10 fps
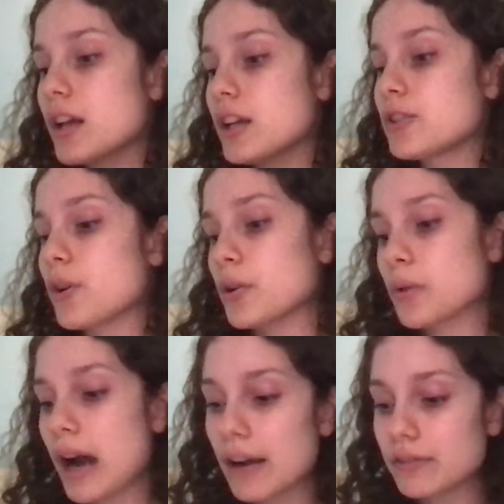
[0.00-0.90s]
So you
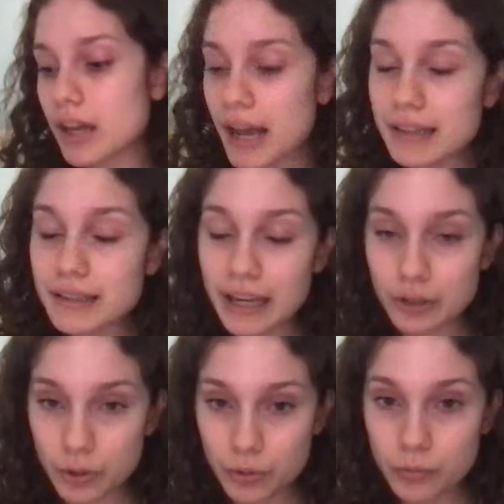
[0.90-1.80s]
have the SA
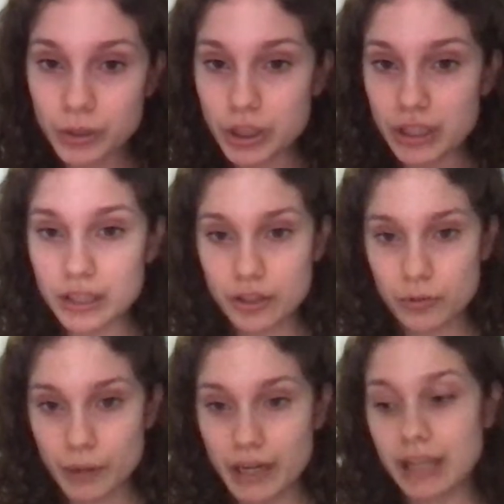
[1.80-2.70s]
node, which is in the
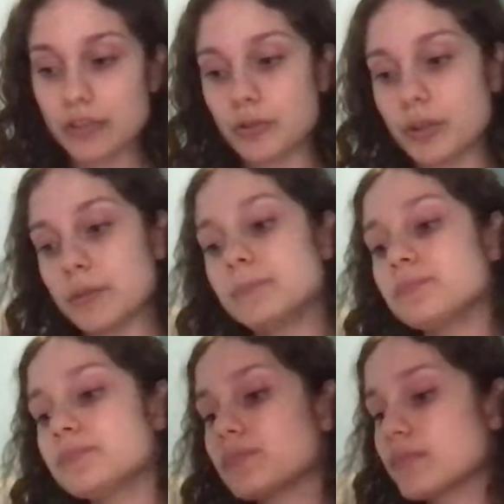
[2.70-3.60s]
right atrium.
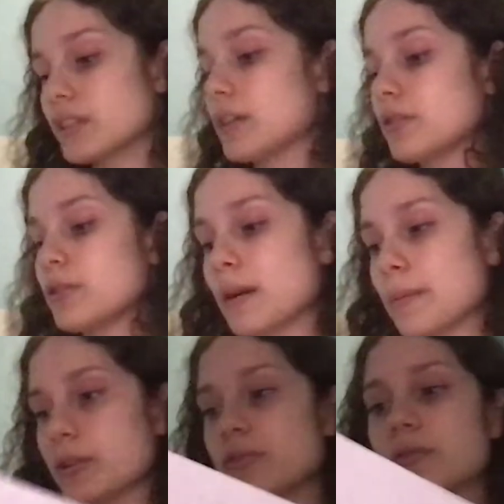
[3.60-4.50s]
I'm
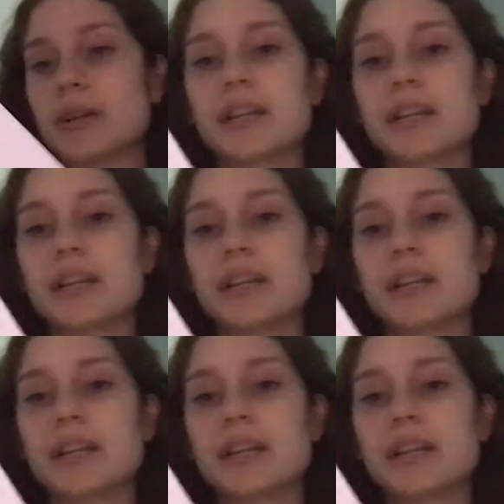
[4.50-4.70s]
going to start writing